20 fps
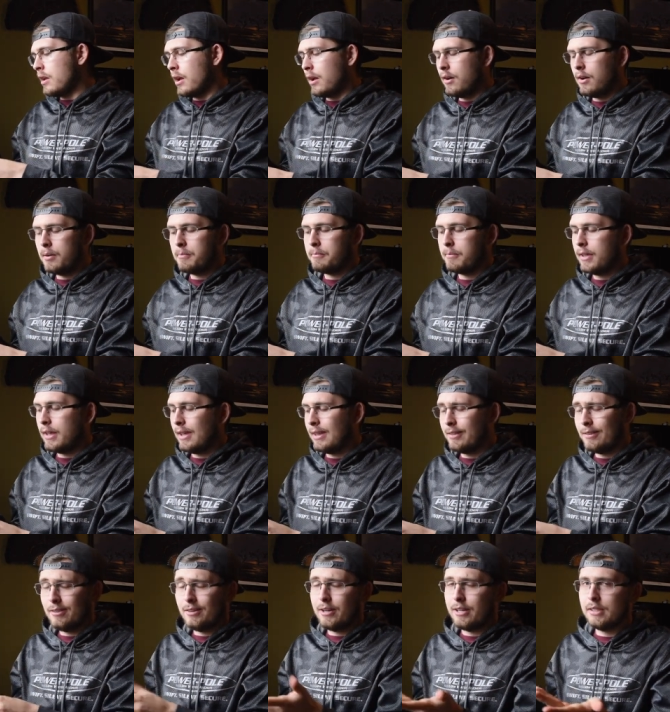Um,
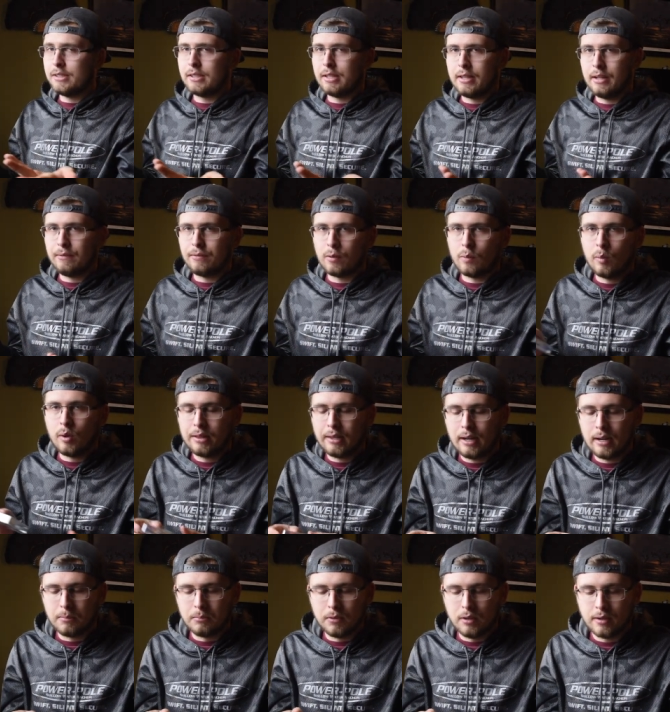and there is a different one
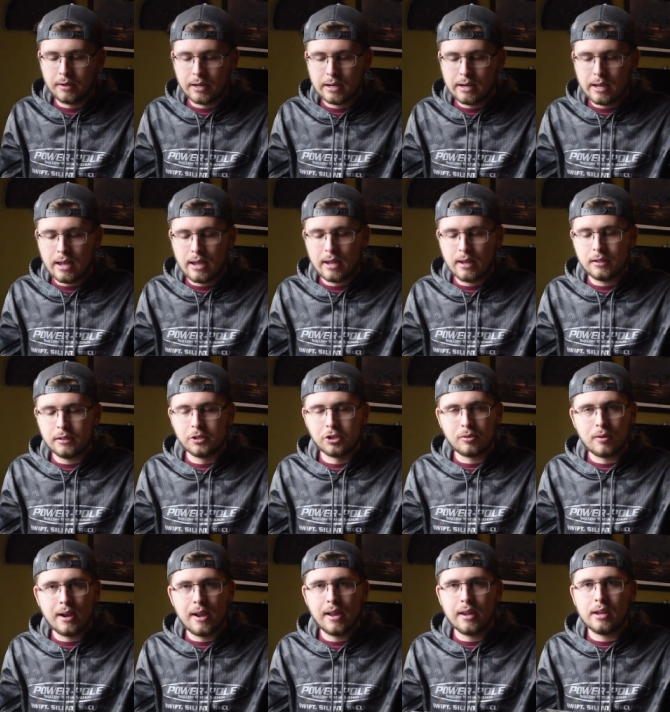that I'm looking at
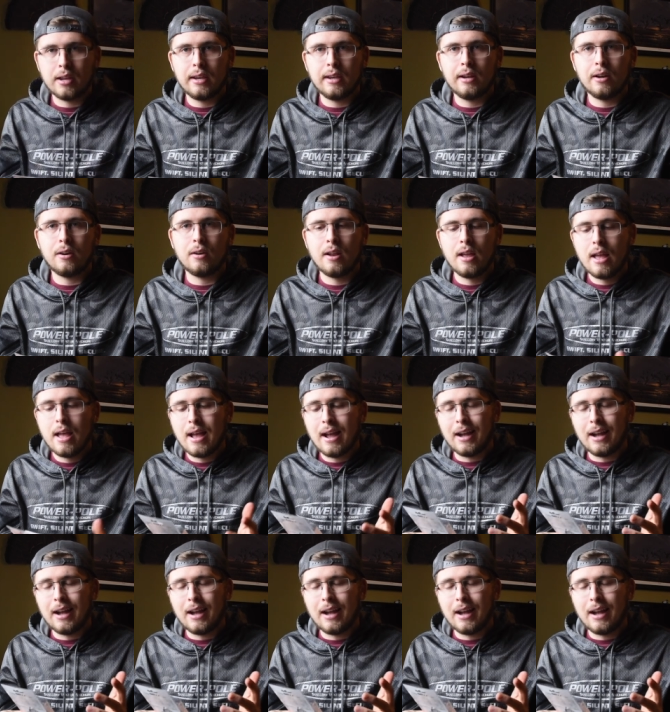trying here.